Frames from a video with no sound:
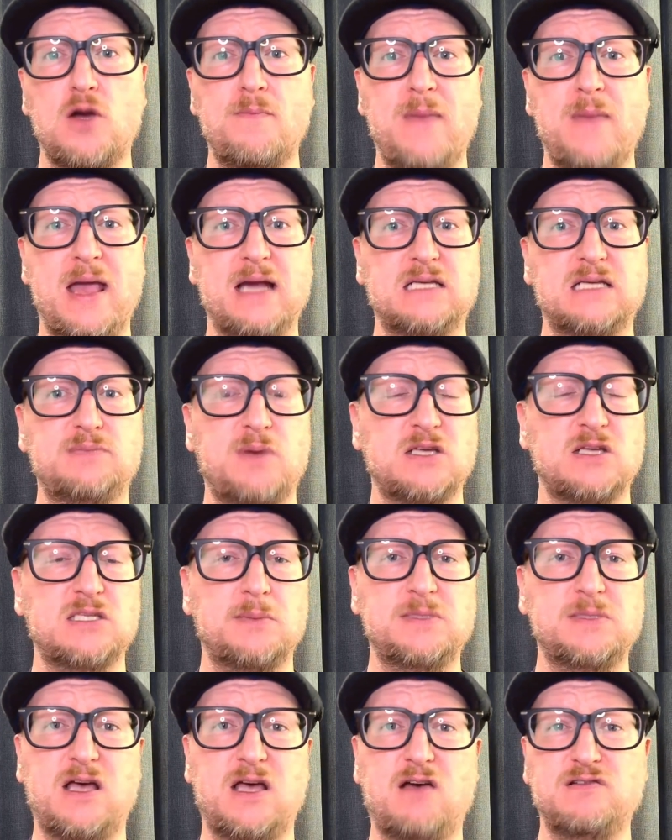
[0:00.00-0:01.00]
may express
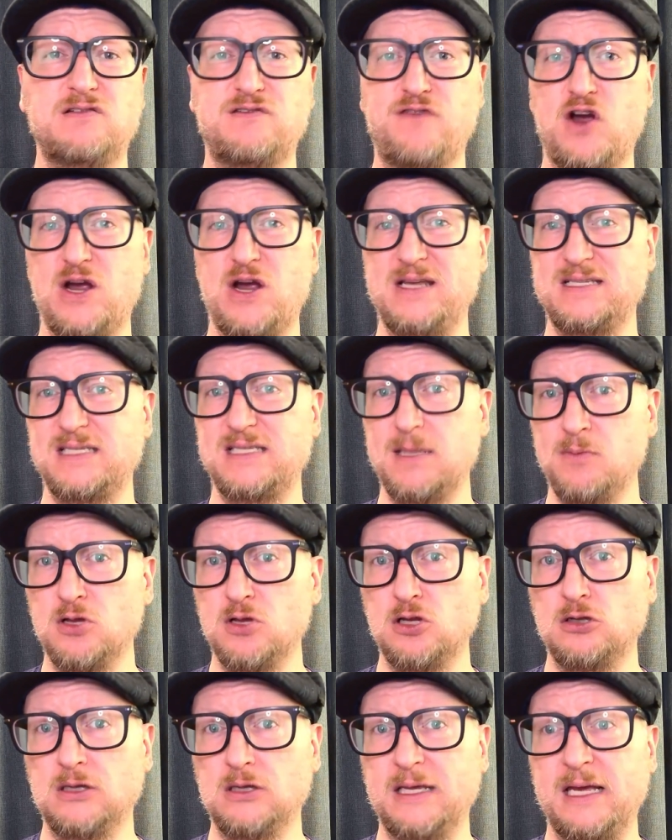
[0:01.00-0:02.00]
themselves very
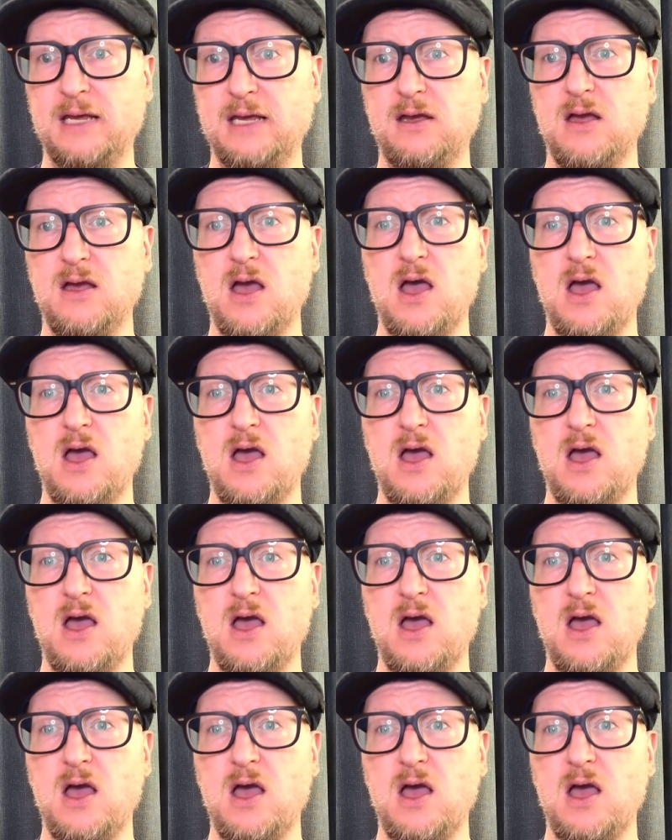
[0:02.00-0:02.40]
similarly